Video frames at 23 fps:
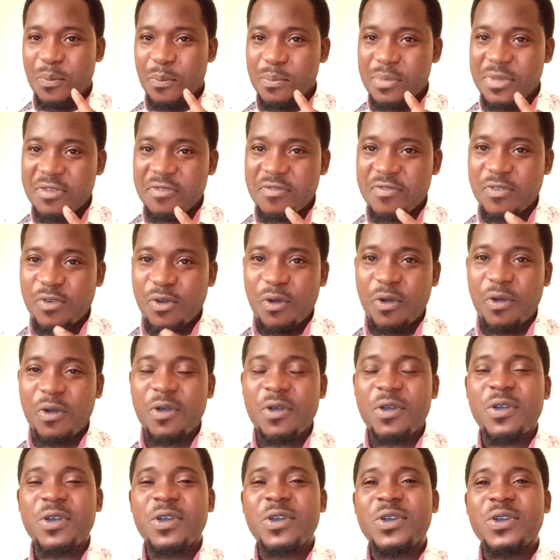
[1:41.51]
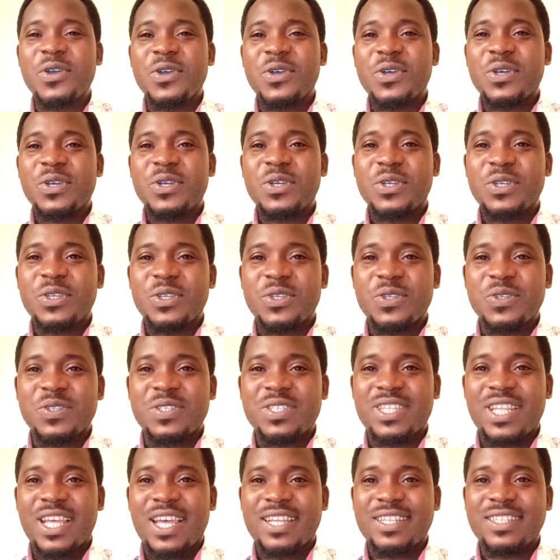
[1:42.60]
before you
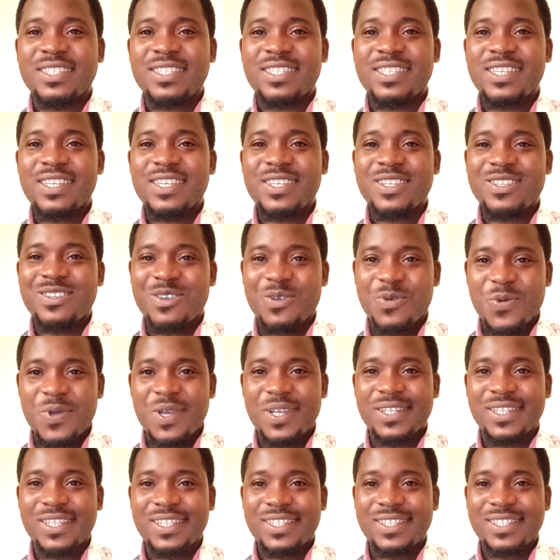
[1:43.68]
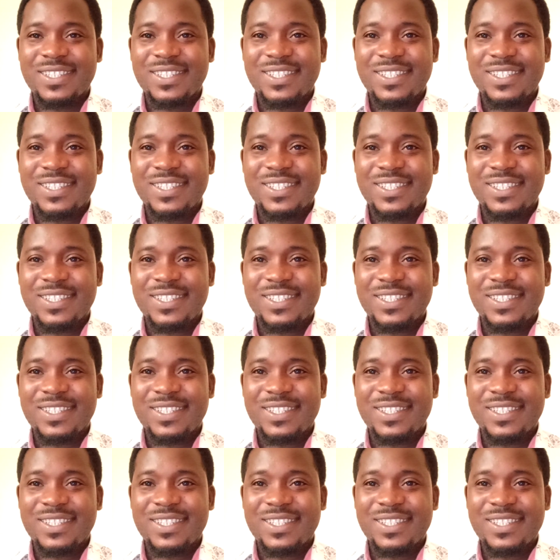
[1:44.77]
start your welding.